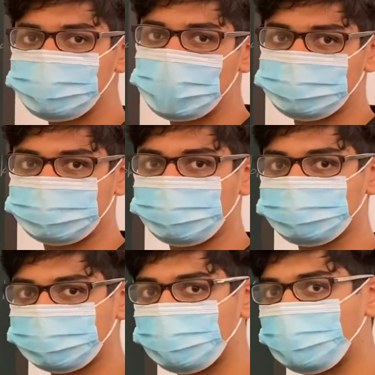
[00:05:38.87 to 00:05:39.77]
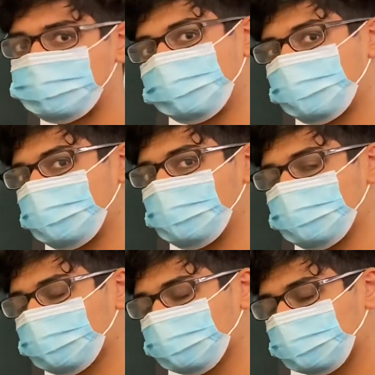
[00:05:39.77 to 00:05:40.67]
those are the ones you're going to
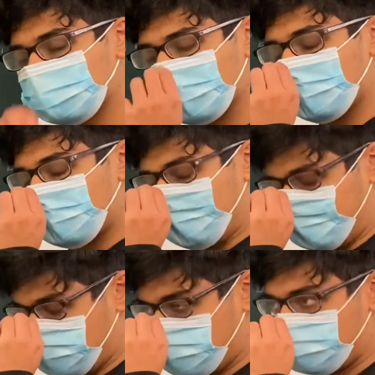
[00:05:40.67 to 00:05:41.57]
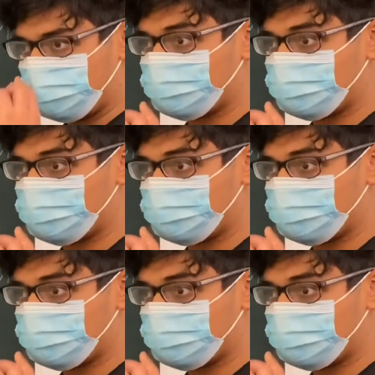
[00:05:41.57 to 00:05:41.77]
use. And you're gonna